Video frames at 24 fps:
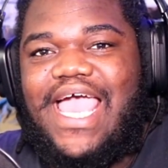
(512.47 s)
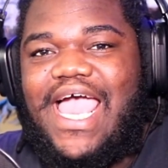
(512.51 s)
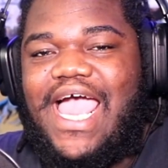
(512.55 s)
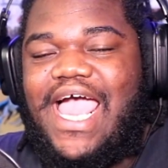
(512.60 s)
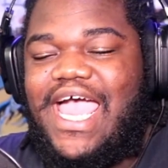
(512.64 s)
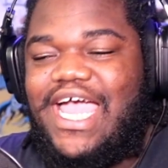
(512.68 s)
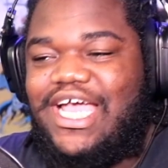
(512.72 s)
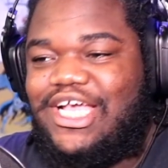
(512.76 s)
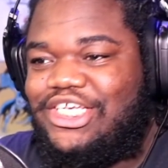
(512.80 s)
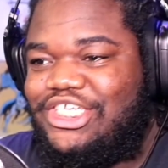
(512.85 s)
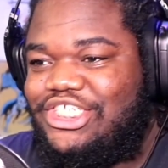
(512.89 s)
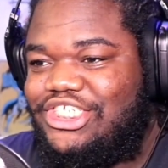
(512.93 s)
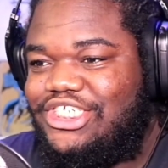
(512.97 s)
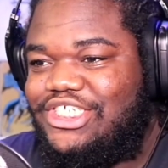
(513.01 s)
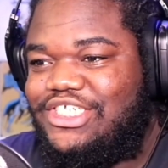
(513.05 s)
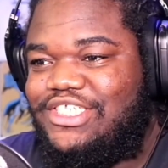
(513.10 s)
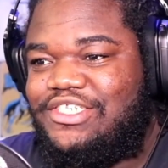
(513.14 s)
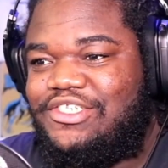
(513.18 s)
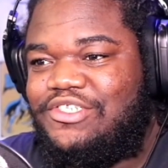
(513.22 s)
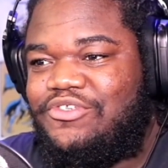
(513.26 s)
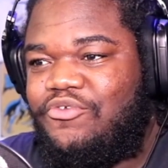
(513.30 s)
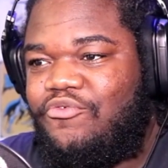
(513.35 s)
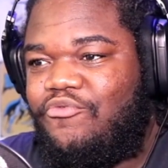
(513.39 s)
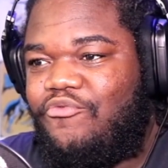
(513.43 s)

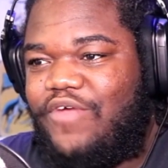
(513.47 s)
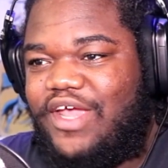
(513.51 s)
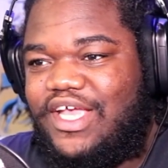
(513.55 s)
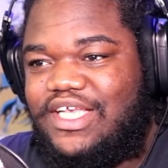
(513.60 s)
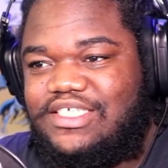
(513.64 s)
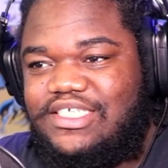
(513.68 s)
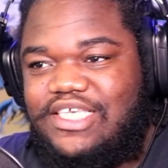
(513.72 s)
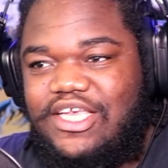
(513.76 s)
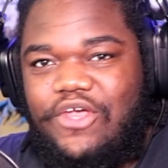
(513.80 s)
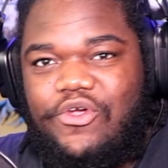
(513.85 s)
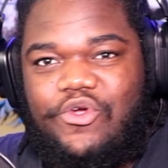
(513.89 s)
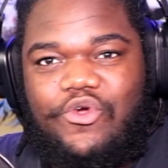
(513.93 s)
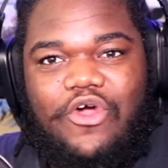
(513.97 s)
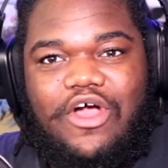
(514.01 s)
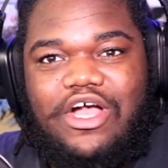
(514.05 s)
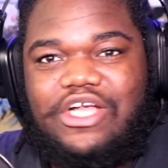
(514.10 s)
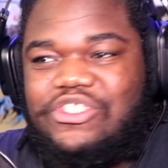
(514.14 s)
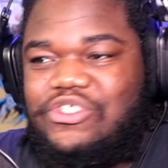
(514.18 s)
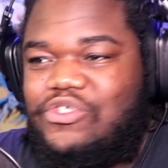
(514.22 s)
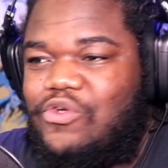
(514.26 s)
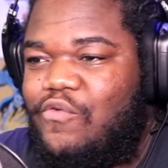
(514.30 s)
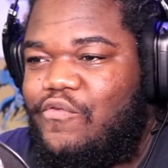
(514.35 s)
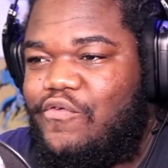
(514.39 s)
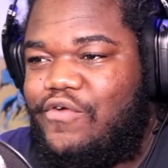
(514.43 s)
action racing
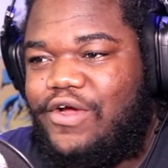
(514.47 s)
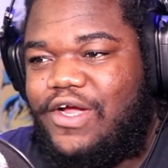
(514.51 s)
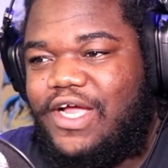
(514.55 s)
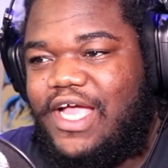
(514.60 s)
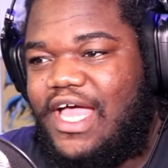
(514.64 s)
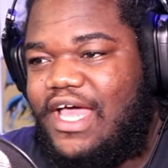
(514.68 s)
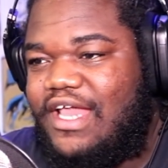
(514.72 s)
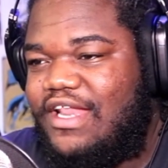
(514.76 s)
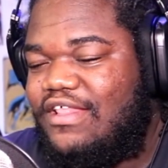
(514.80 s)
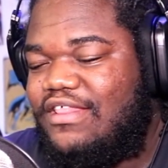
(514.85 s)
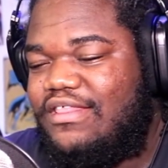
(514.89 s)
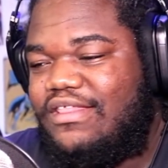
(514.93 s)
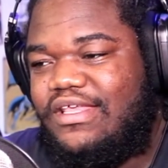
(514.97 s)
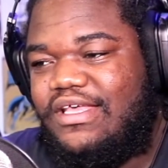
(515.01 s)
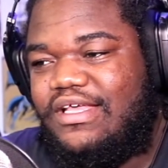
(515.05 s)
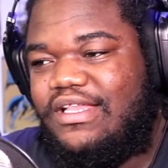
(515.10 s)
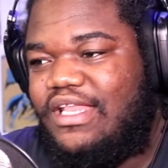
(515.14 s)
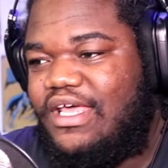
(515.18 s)
crossover kind of thing.